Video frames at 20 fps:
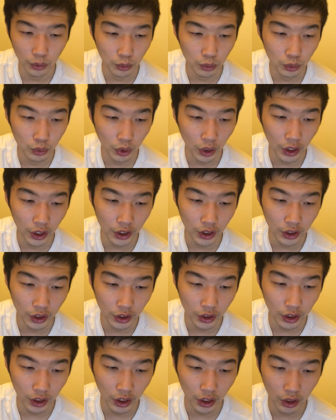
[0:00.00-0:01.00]
written
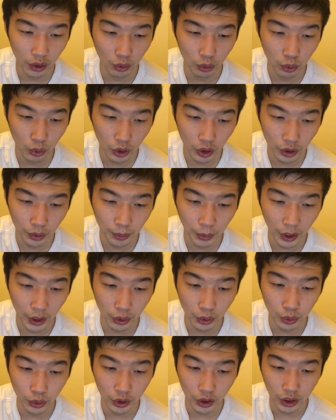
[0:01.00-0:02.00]
downward by
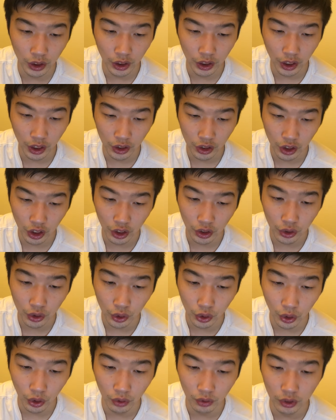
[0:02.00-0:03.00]
using
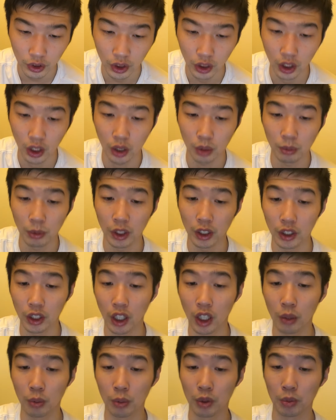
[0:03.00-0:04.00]
gesture of the arm and
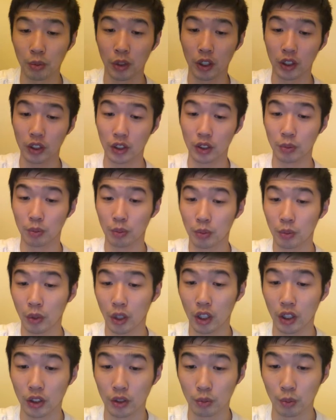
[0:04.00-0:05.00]
upper body
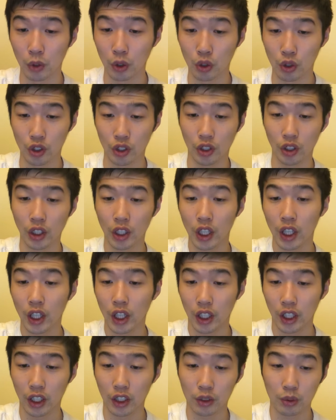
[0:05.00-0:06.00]
part motion,
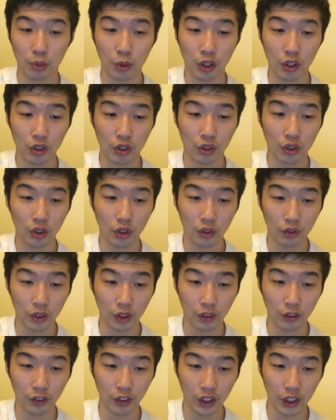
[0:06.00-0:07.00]
expression of the
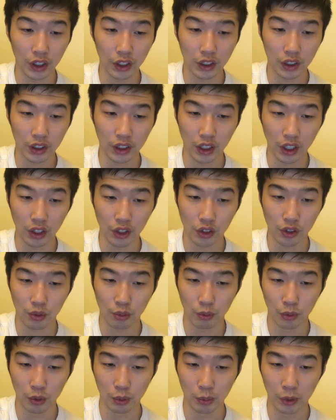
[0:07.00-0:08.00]
feet, stage
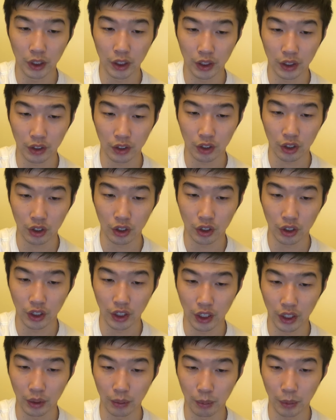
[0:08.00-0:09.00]
movement, turn and